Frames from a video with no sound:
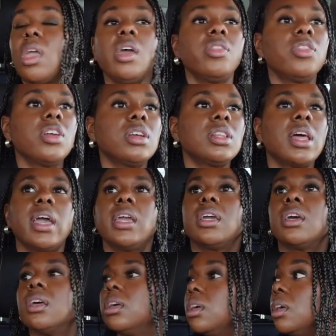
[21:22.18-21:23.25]
and they're like,
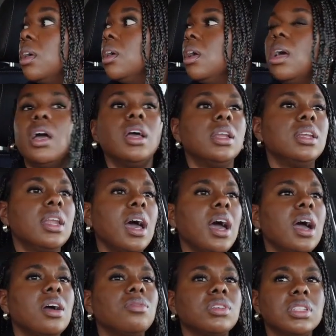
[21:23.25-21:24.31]

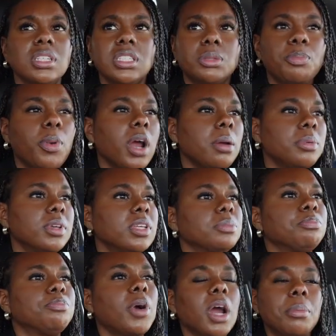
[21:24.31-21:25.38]
nah, release
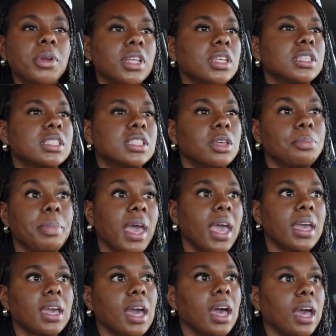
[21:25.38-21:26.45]
Barnabas, the
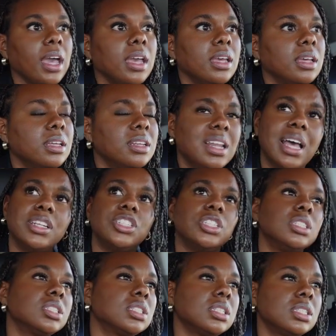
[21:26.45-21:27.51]
bad guy, not
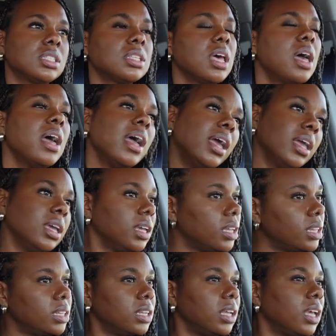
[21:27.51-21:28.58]
Jesus.
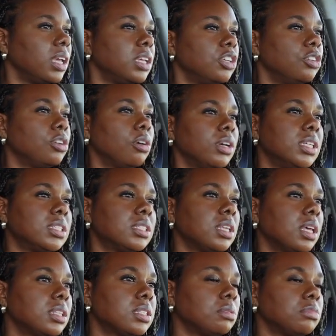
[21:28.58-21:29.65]
And, you know, he
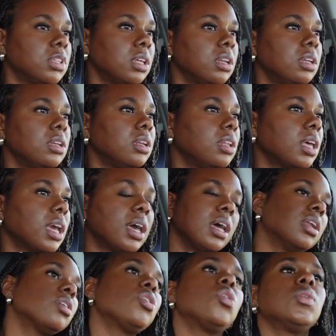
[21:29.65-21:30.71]
said something that kind
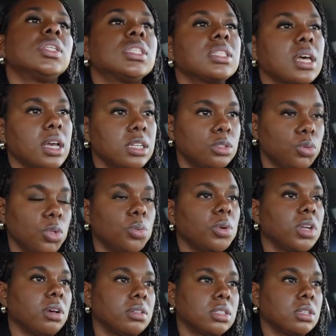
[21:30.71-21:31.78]
of coincides with
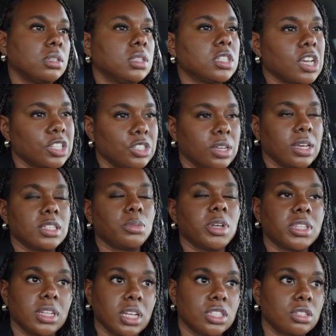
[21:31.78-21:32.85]
what I was going to talk to you guys about
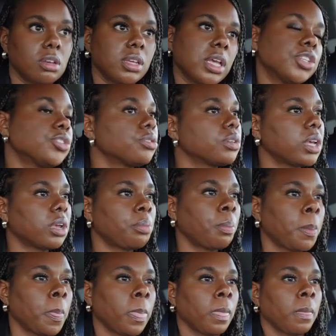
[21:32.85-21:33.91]
that I saw yesterday.
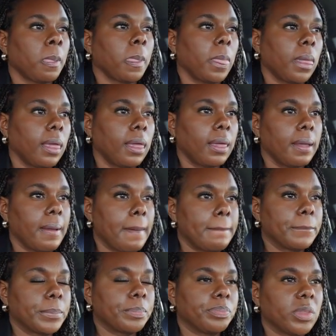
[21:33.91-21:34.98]

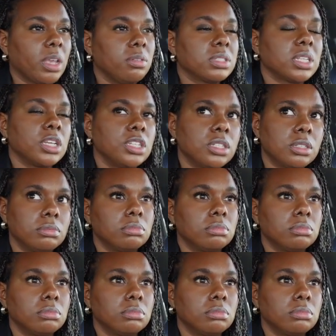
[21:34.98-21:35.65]
It was like,